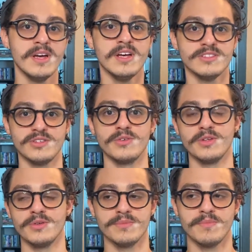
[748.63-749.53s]
So
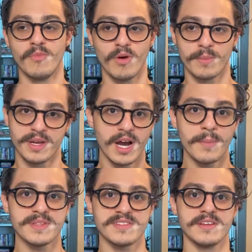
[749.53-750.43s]
you want to be
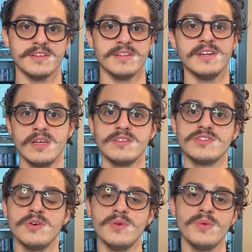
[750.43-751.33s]
compensated.
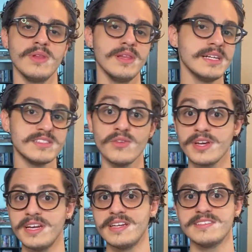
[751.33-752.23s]
So let's look
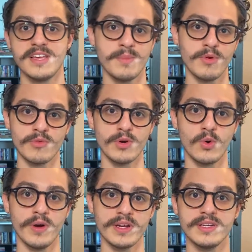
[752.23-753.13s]
at an example real
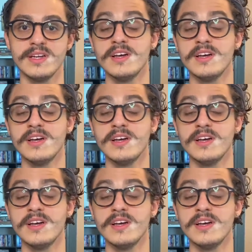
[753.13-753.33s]
quick.